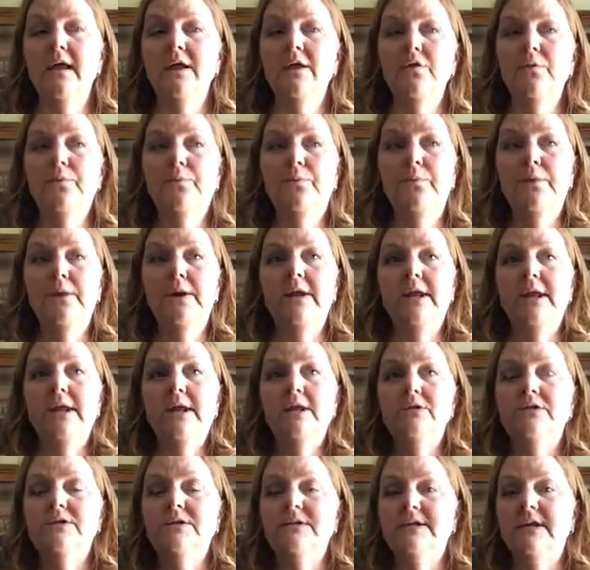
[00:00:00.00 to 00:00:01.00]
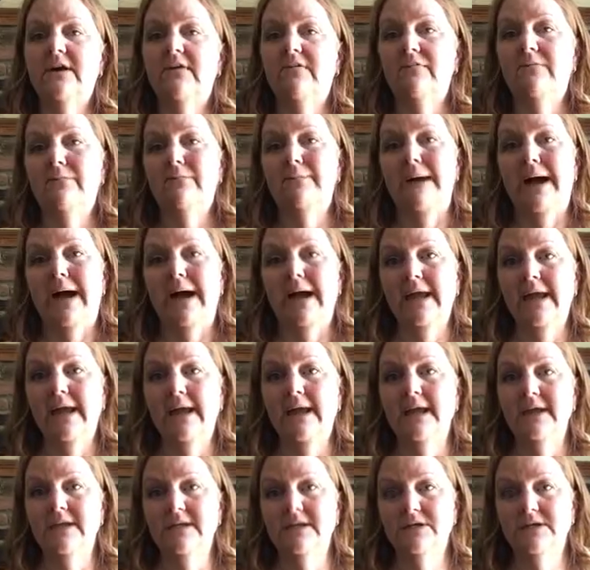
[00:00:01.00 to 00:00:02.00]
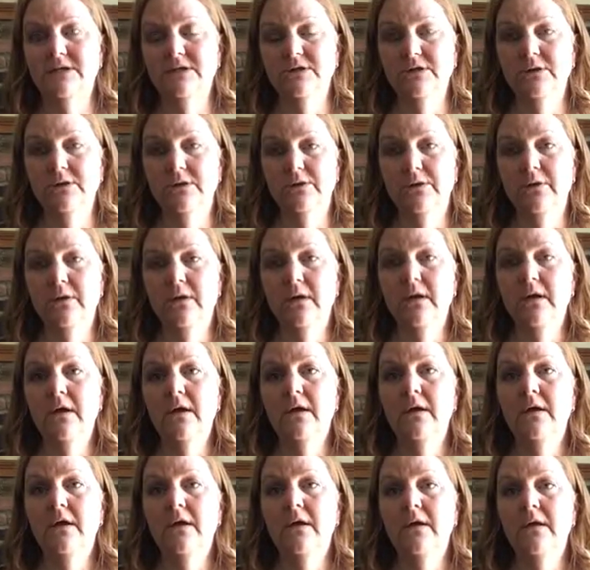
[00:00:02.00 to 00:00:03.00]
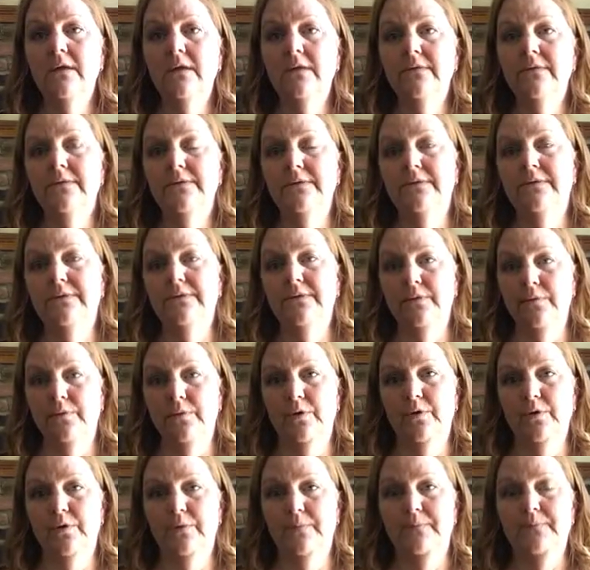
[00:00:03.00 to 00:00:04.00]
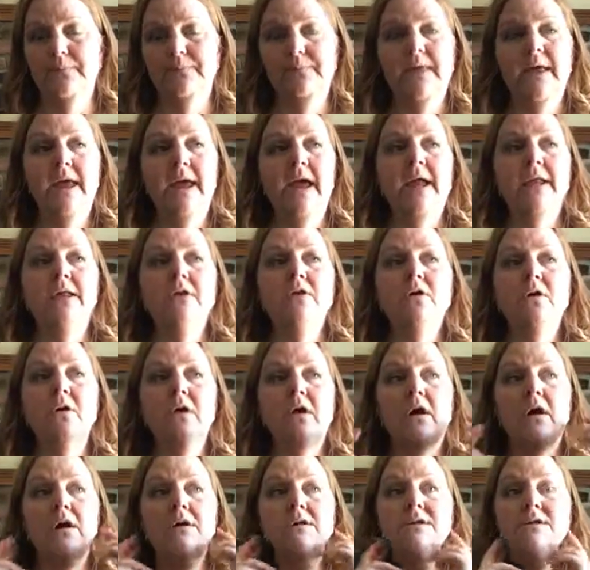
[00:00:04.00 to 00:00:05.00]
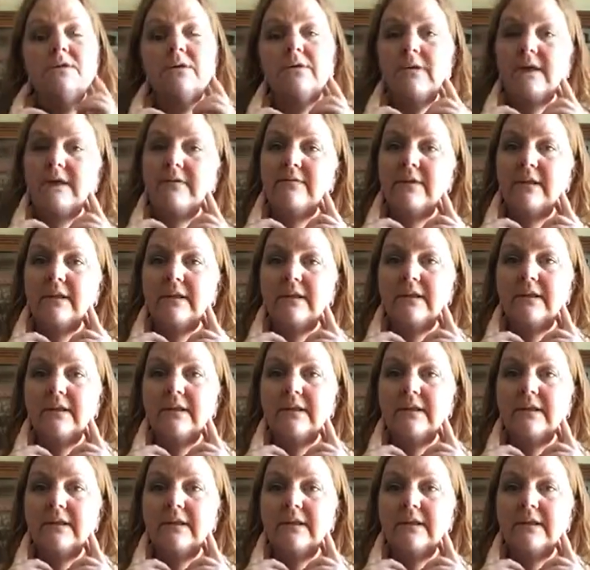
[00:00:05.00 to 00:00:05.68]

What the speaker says: You're bringing yourself back into the room. And you could also even